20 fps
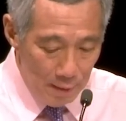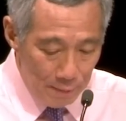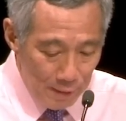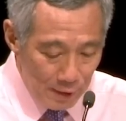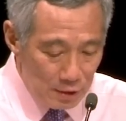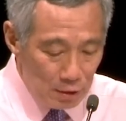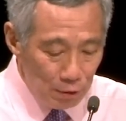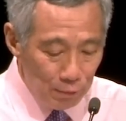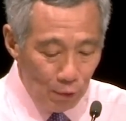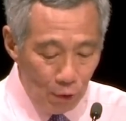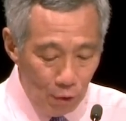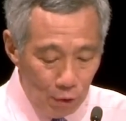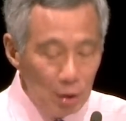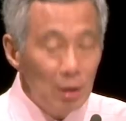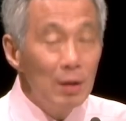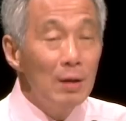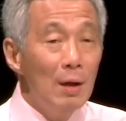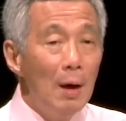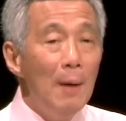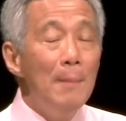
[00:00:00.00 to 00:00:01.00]
First of
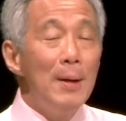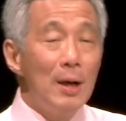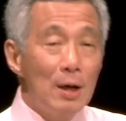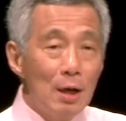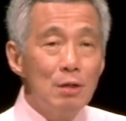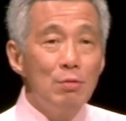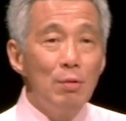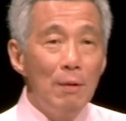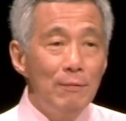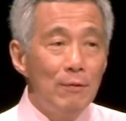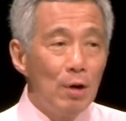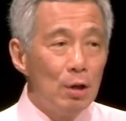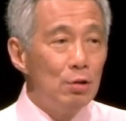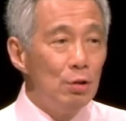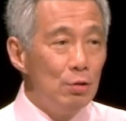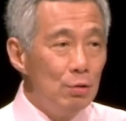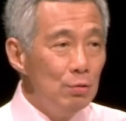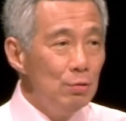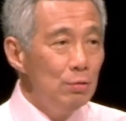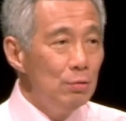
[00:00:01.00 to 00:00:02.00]
all, because we've got
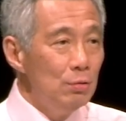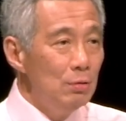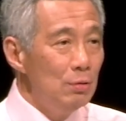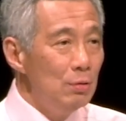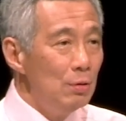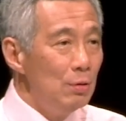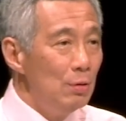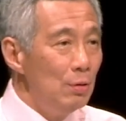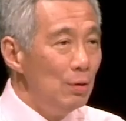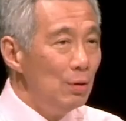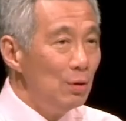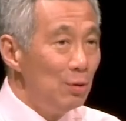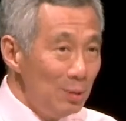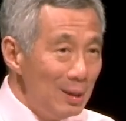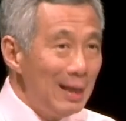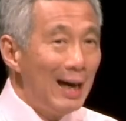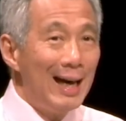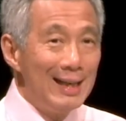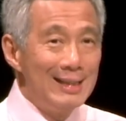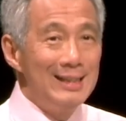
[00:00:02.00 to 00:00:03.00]
to do
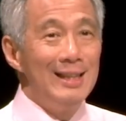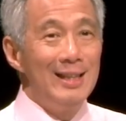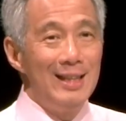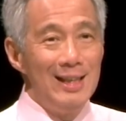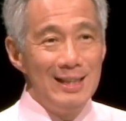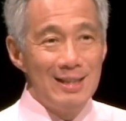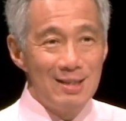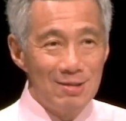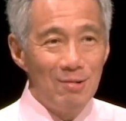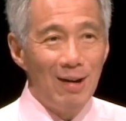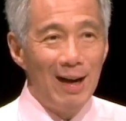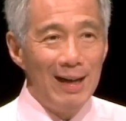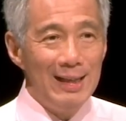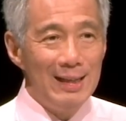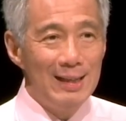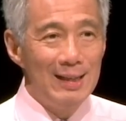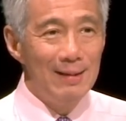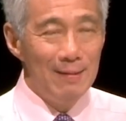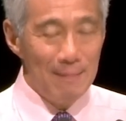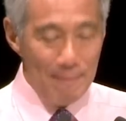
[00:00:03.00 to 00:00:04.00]
good-hearted things
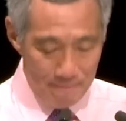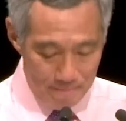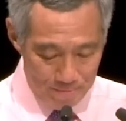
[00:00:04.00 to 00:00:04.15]
right.